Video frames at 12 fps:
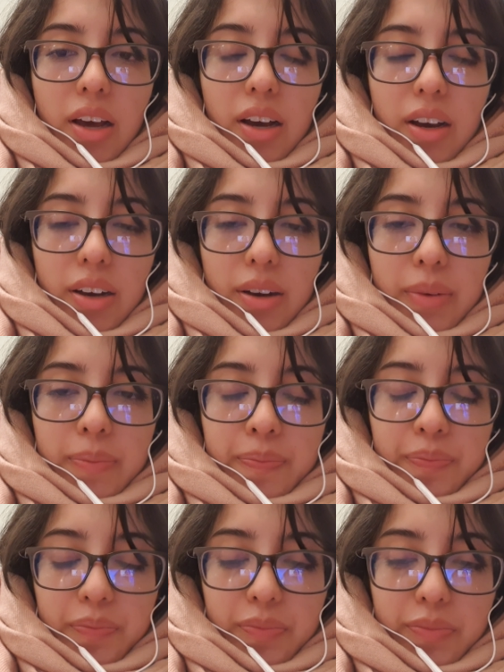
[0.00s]

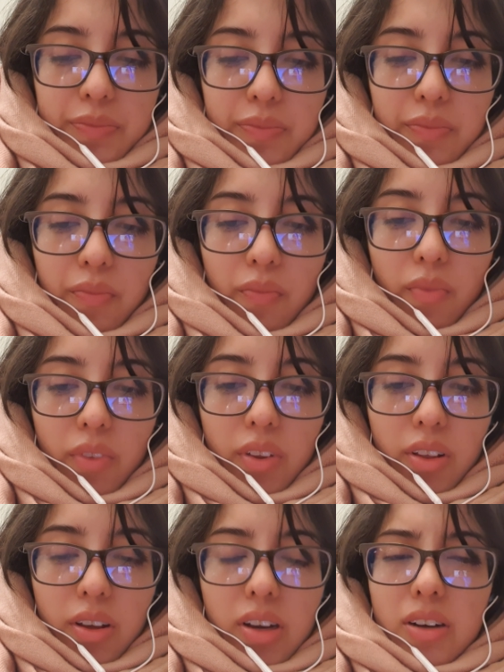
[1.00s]
um,
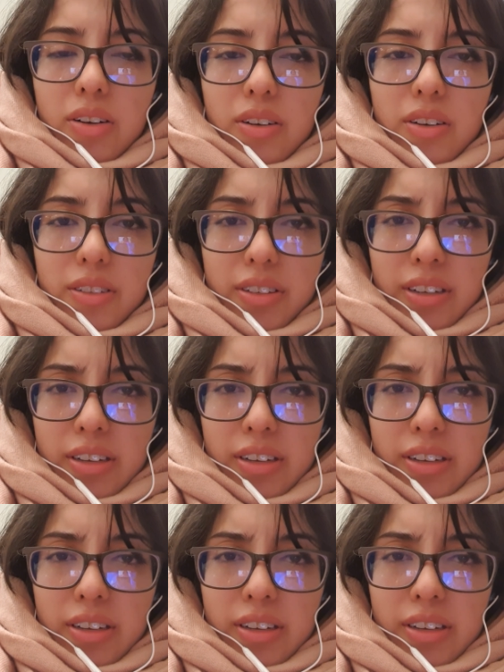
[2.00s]
hold on,